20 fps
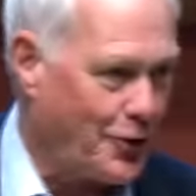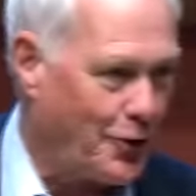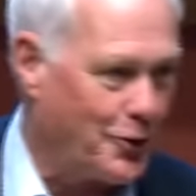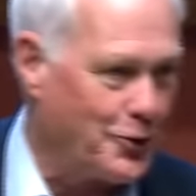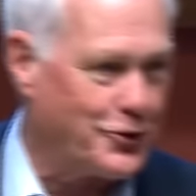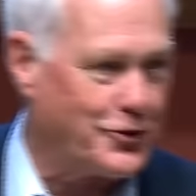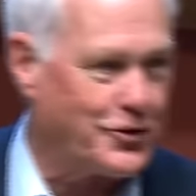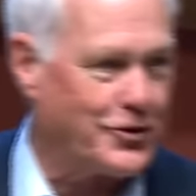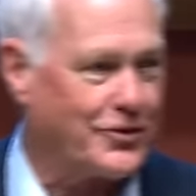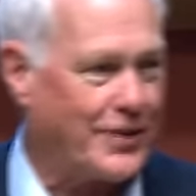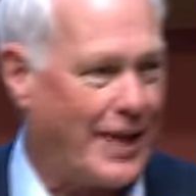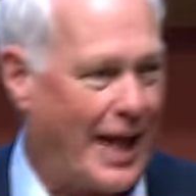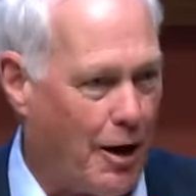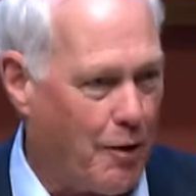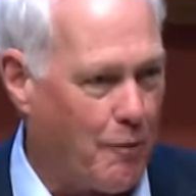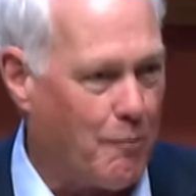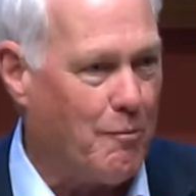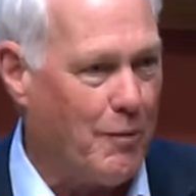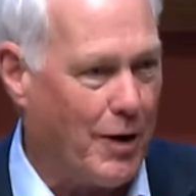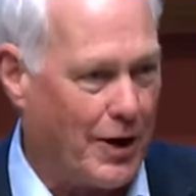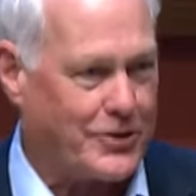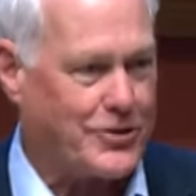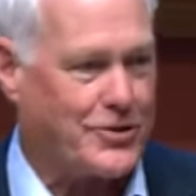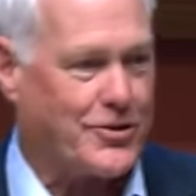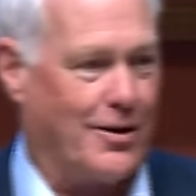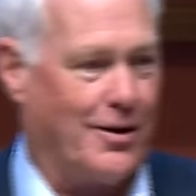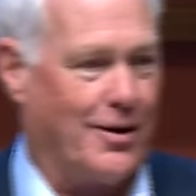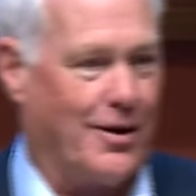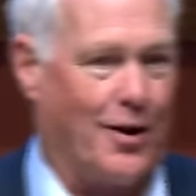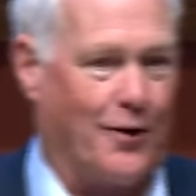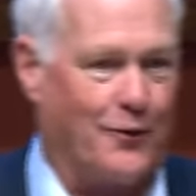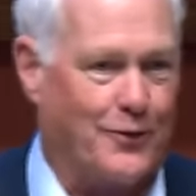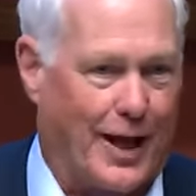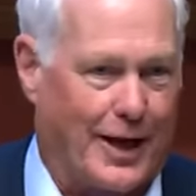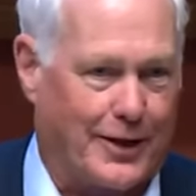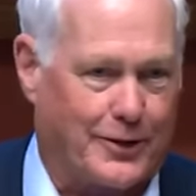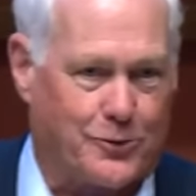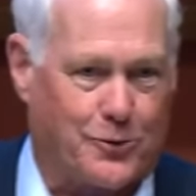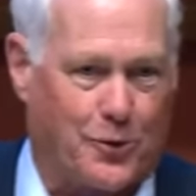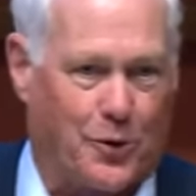you just how much of
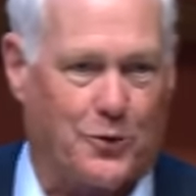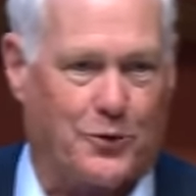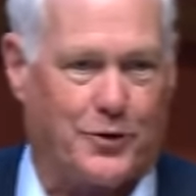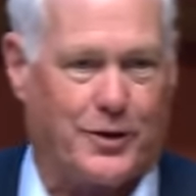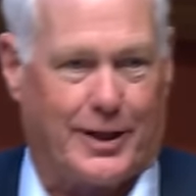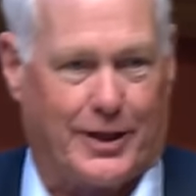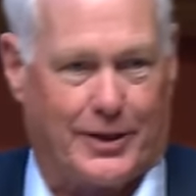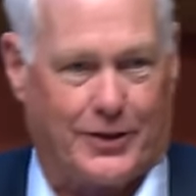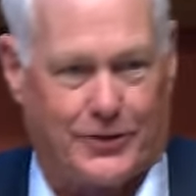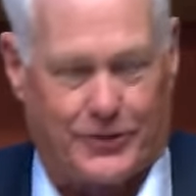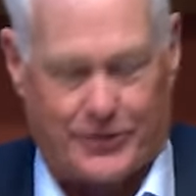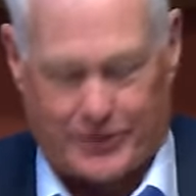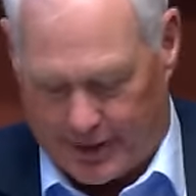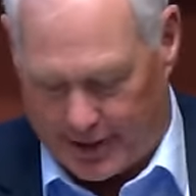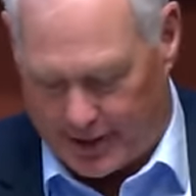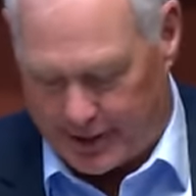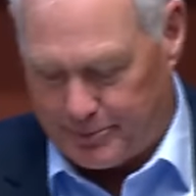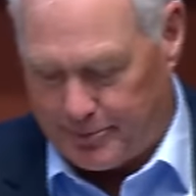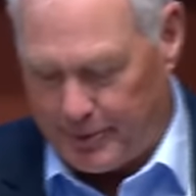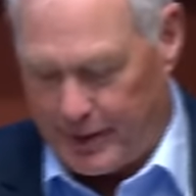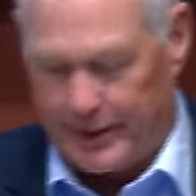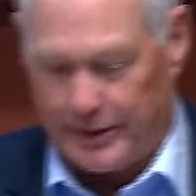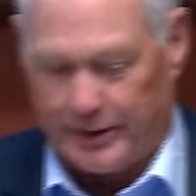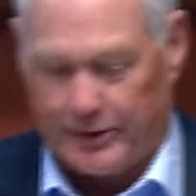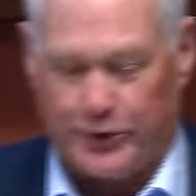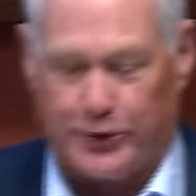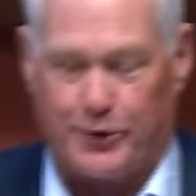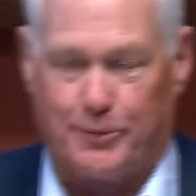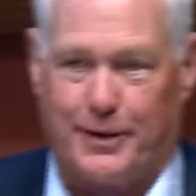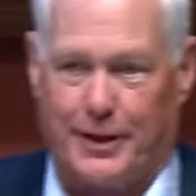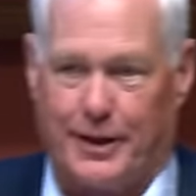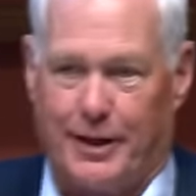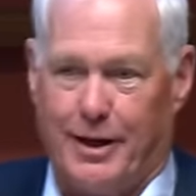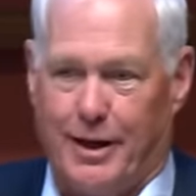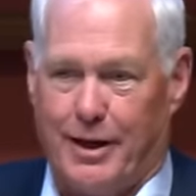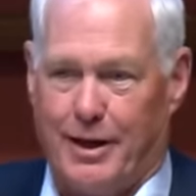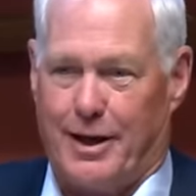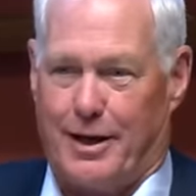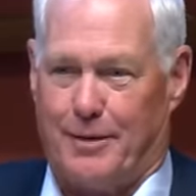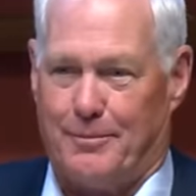that growth is and explain a little bit
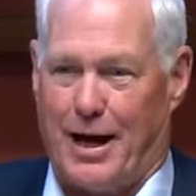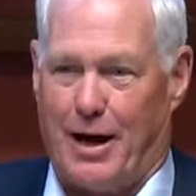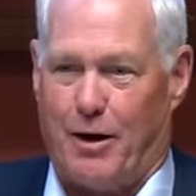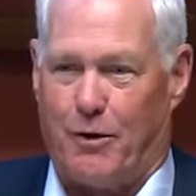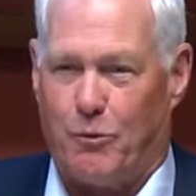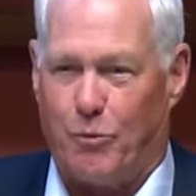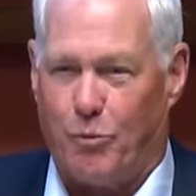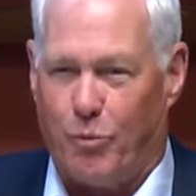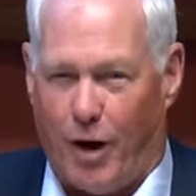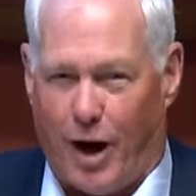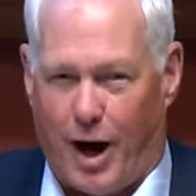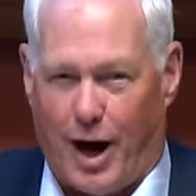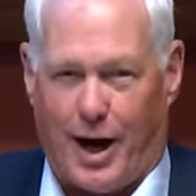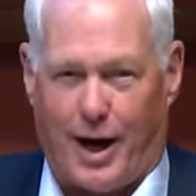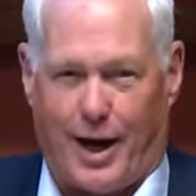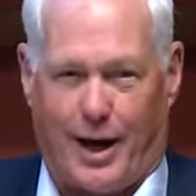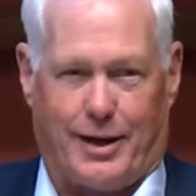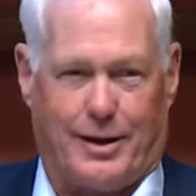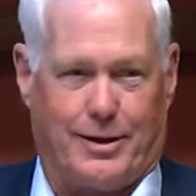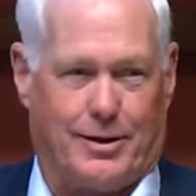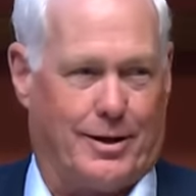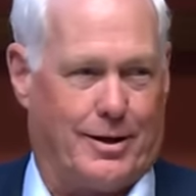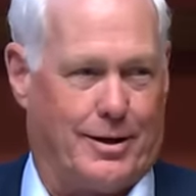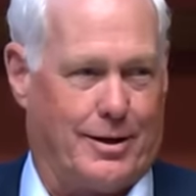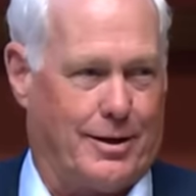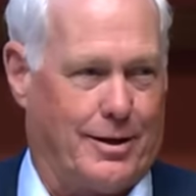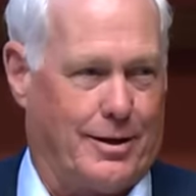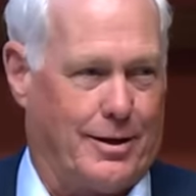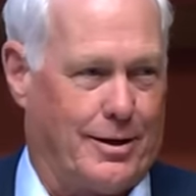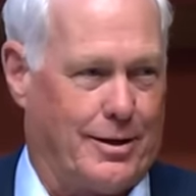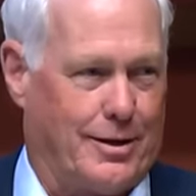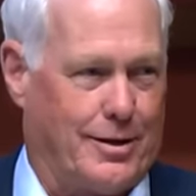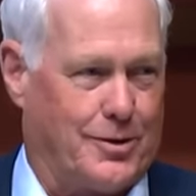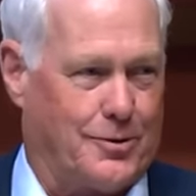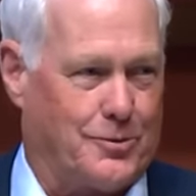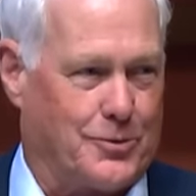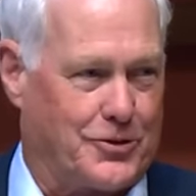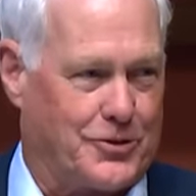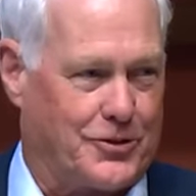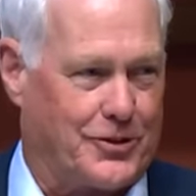about why
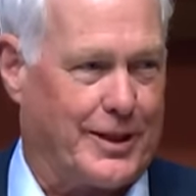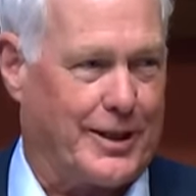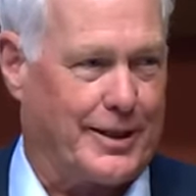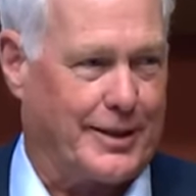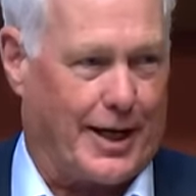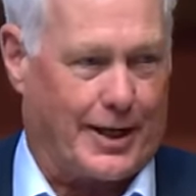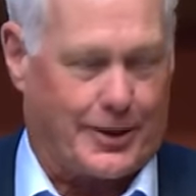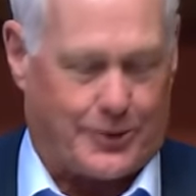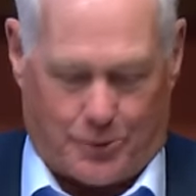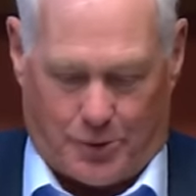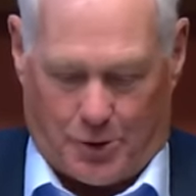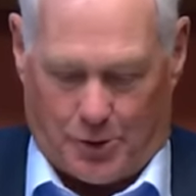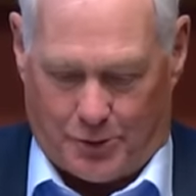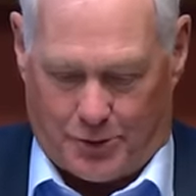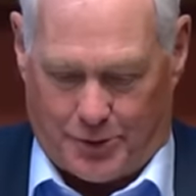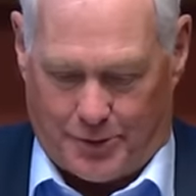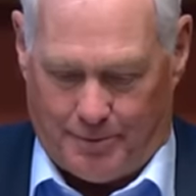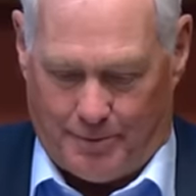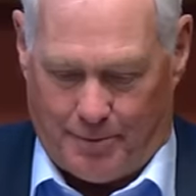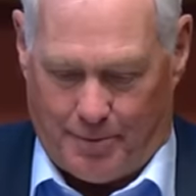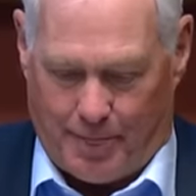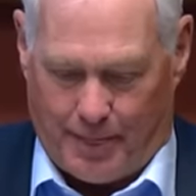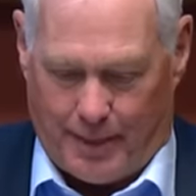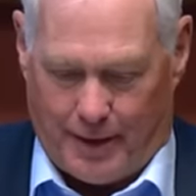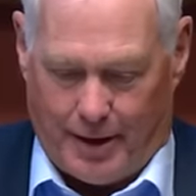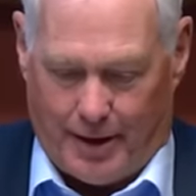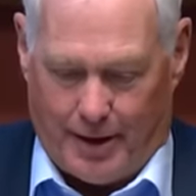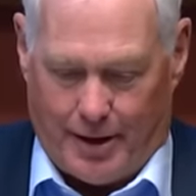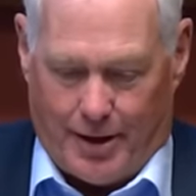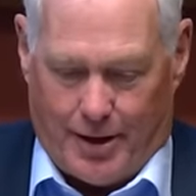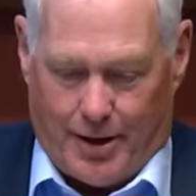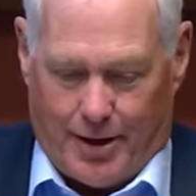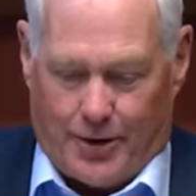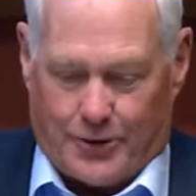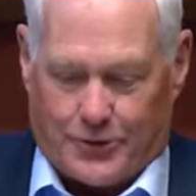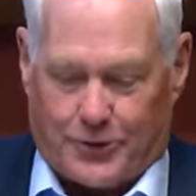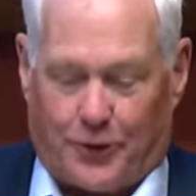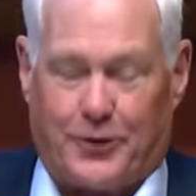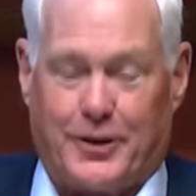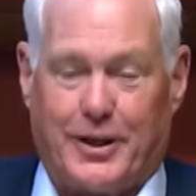we're seeing that growth.
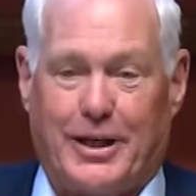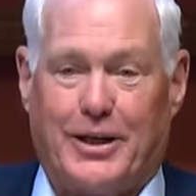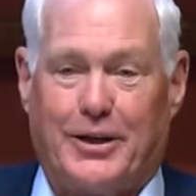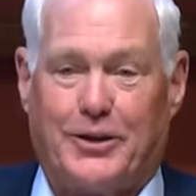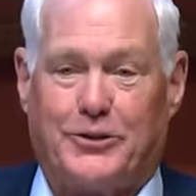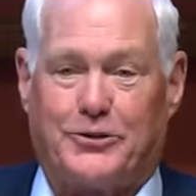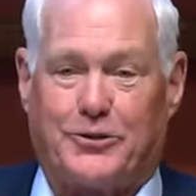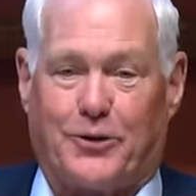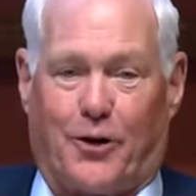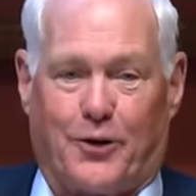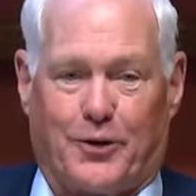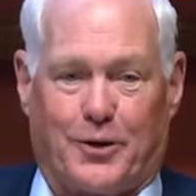So these are the